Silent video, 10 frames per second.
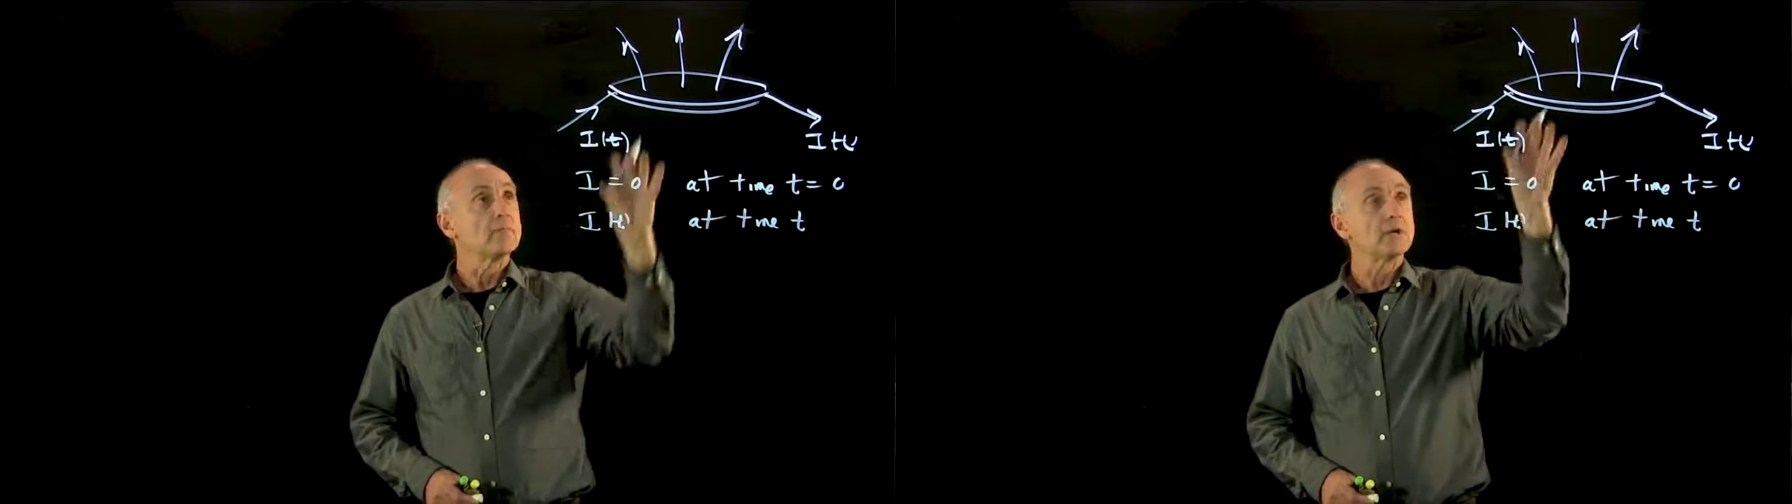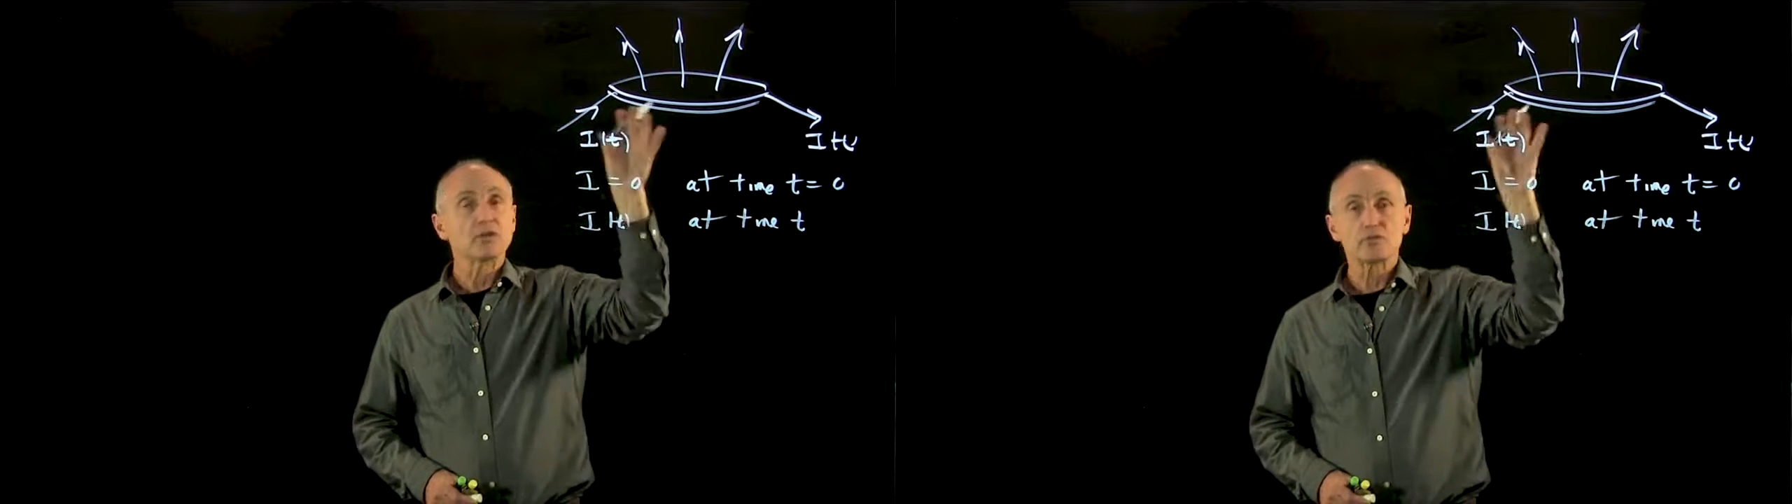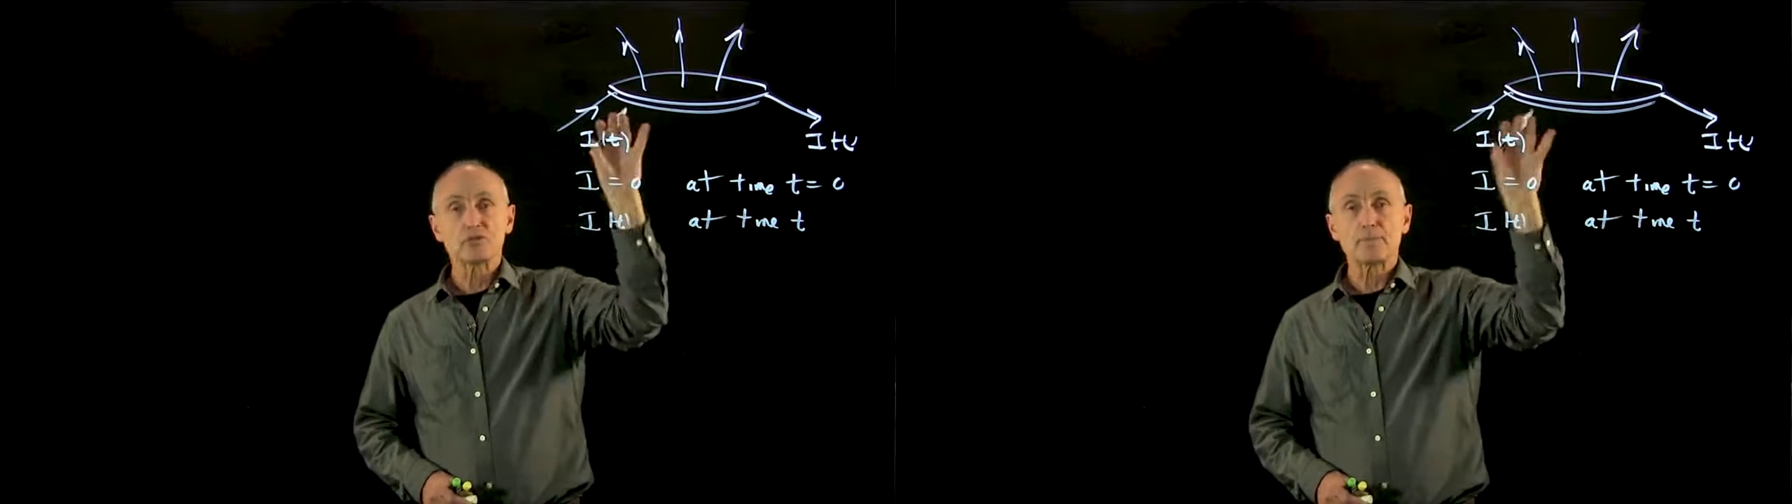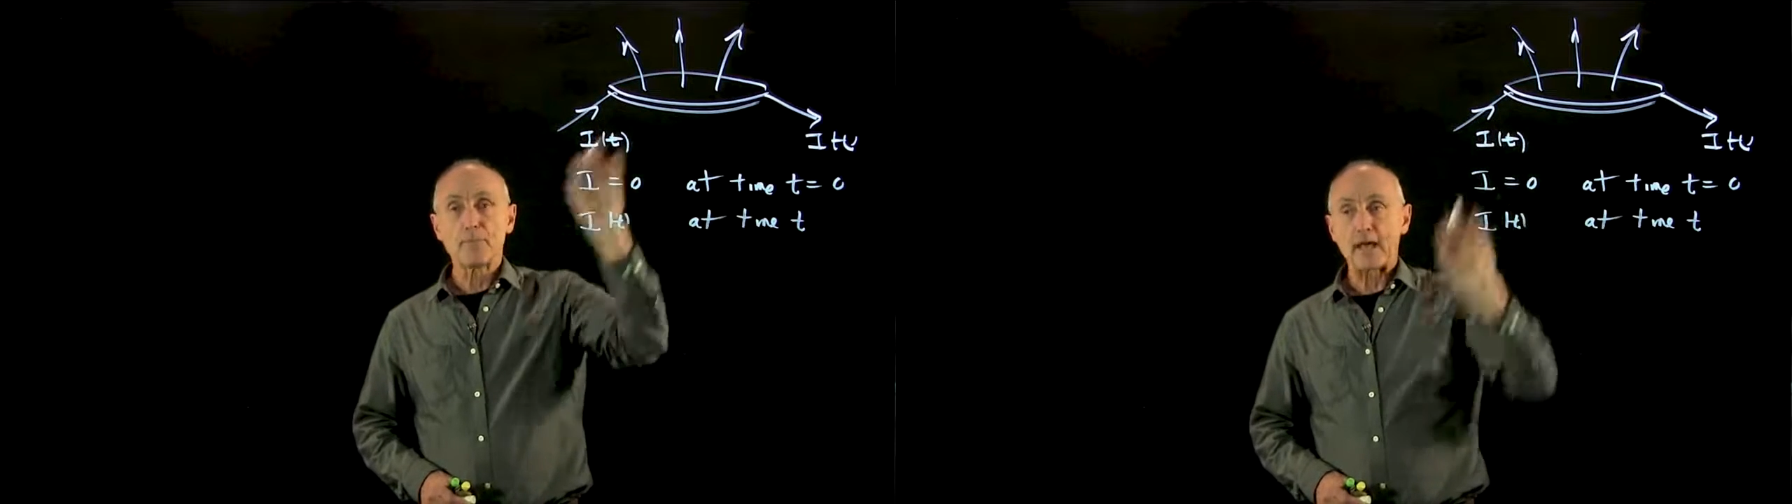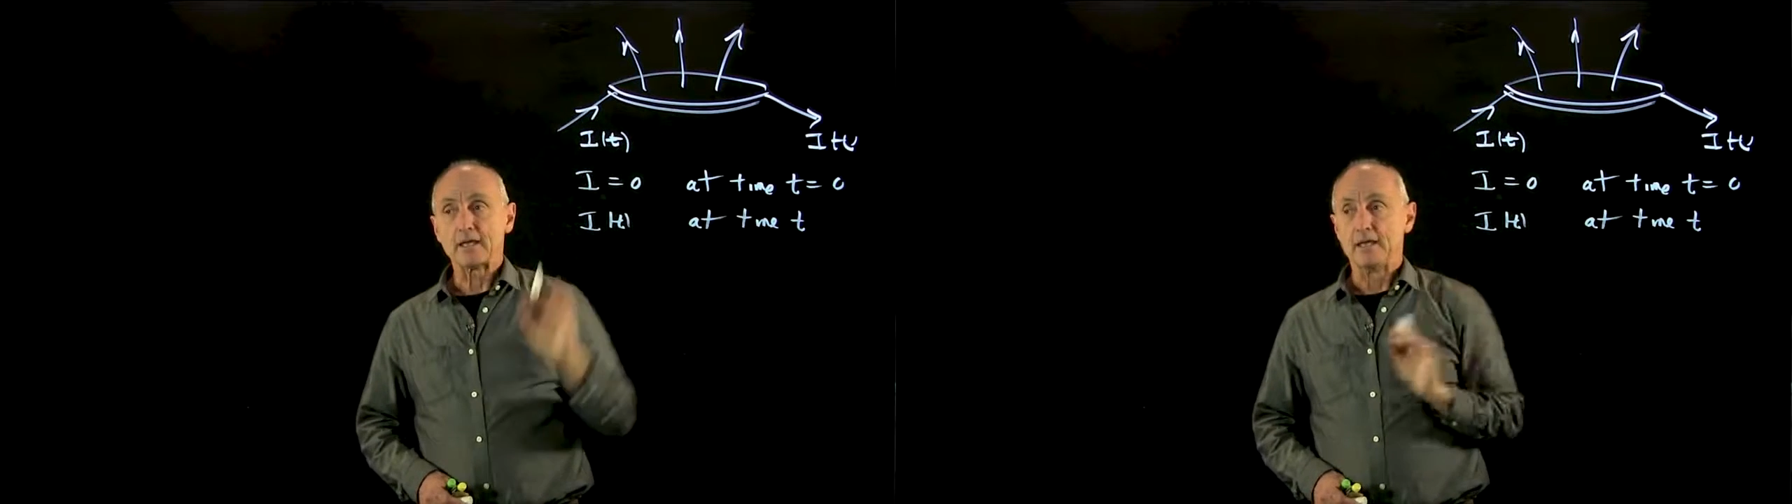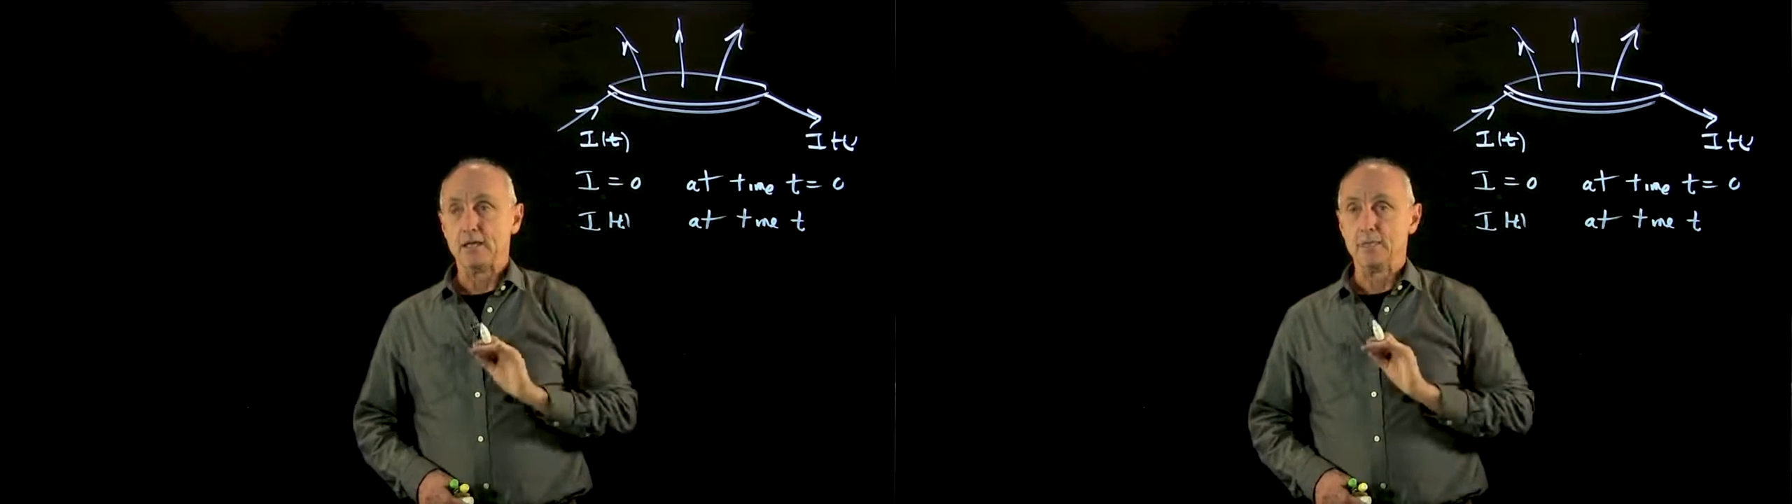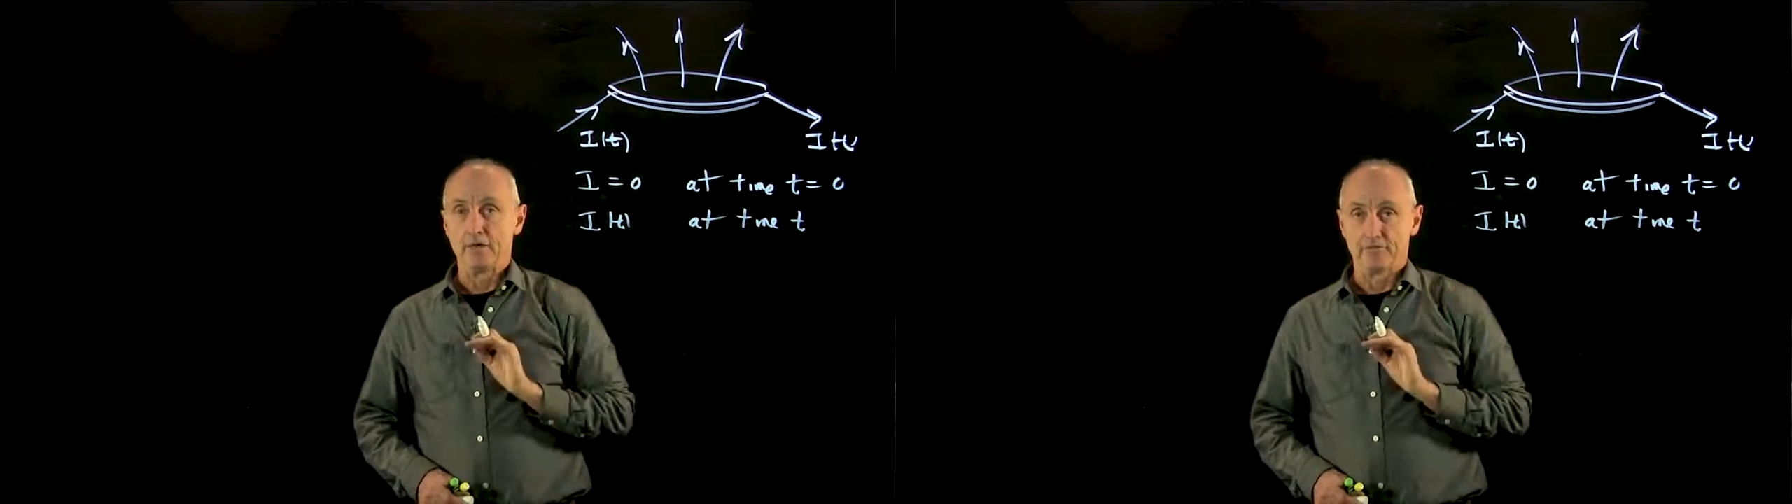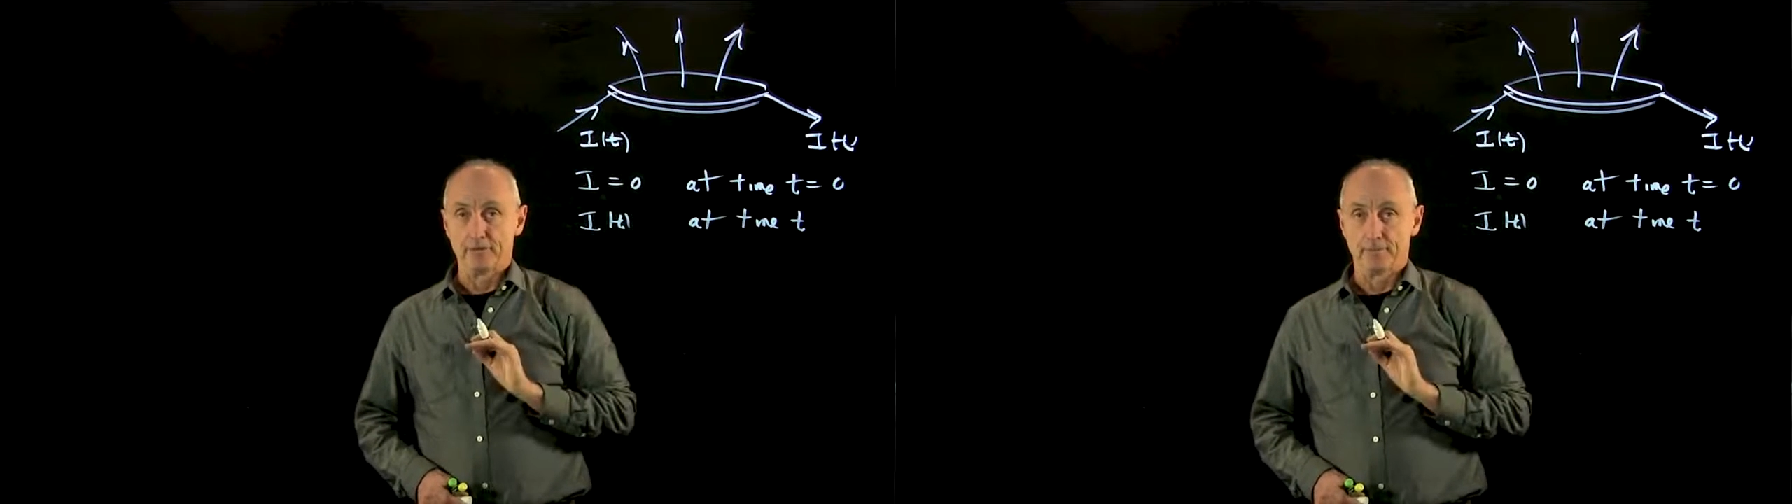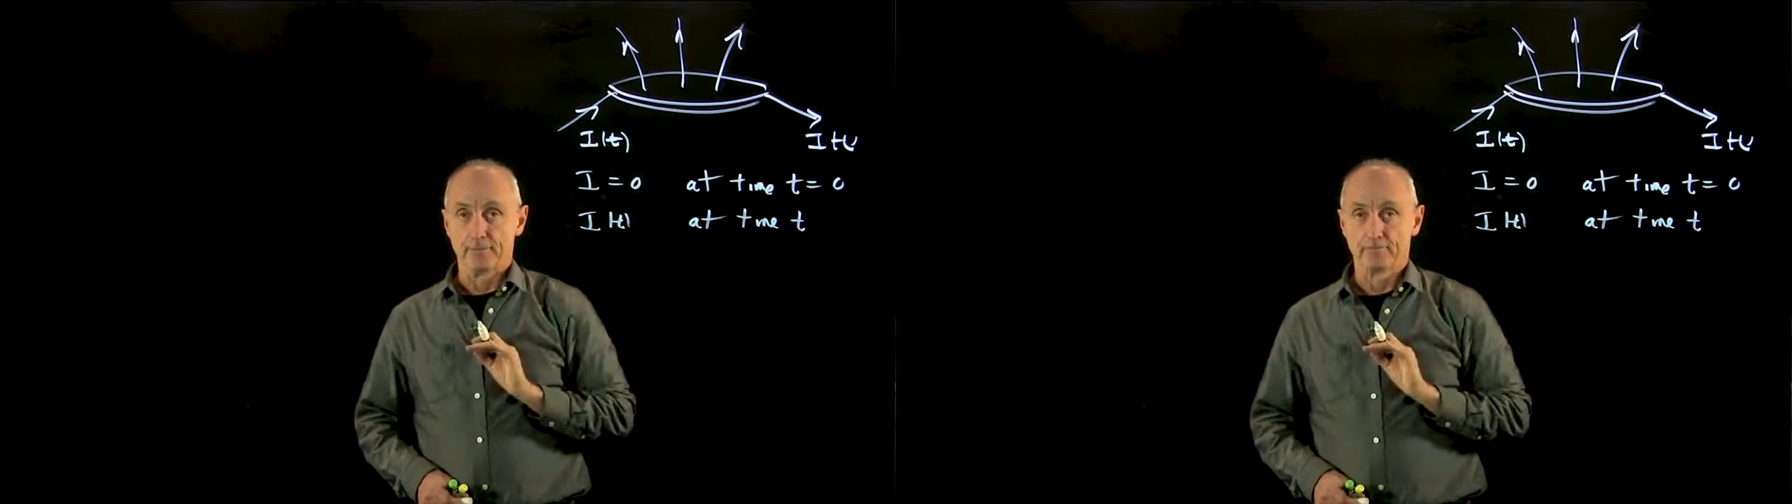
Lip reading: because there's a back EMF.